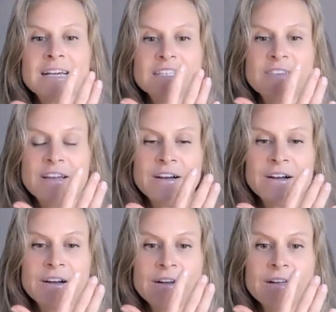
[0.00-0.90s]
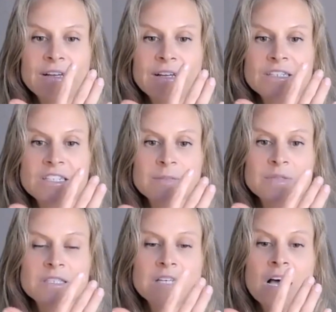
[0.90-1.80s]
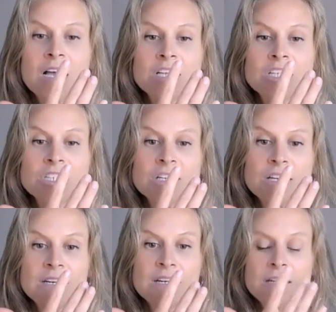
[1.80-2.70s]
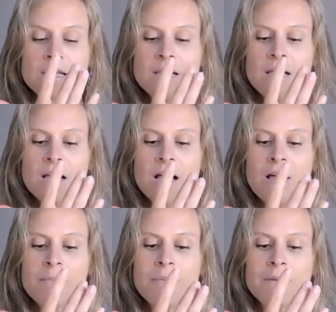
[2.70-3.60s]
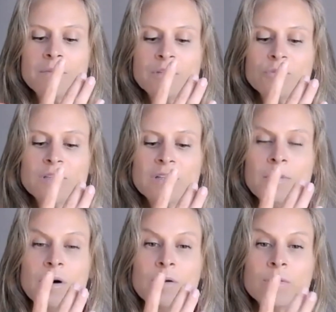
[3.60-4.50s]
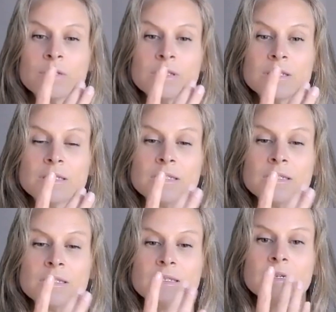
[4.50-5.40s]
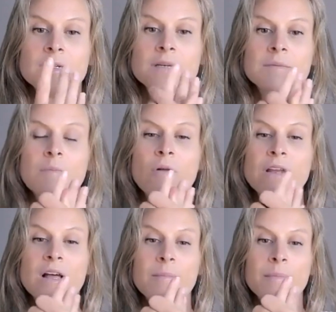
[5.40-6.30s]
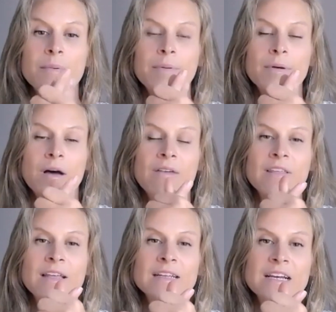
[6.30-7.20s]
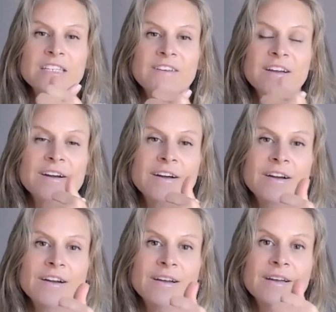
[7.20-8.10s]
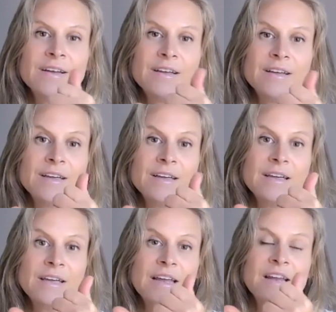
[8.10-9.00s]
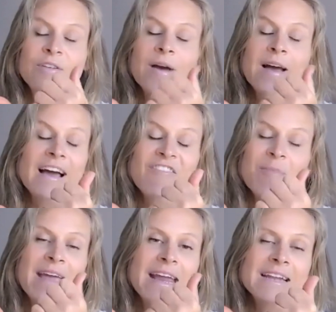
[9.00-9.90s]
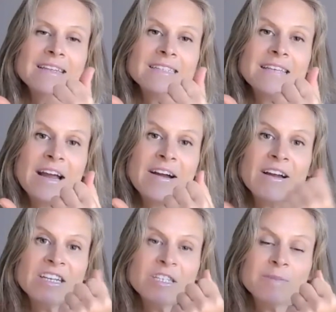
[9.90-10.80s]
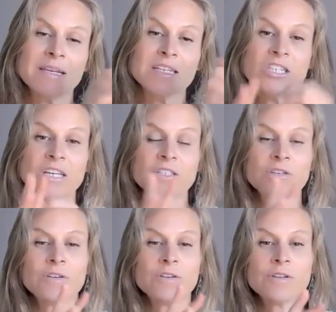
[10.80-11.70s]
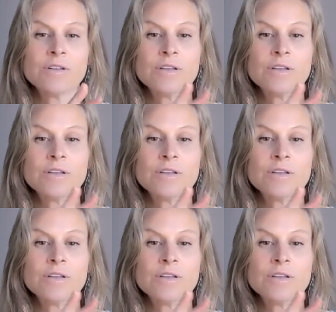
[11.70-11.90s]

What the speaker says: finger, just massaging up in between the bones, pulling up off the index finger. And if you have pain in this area, just being gentle.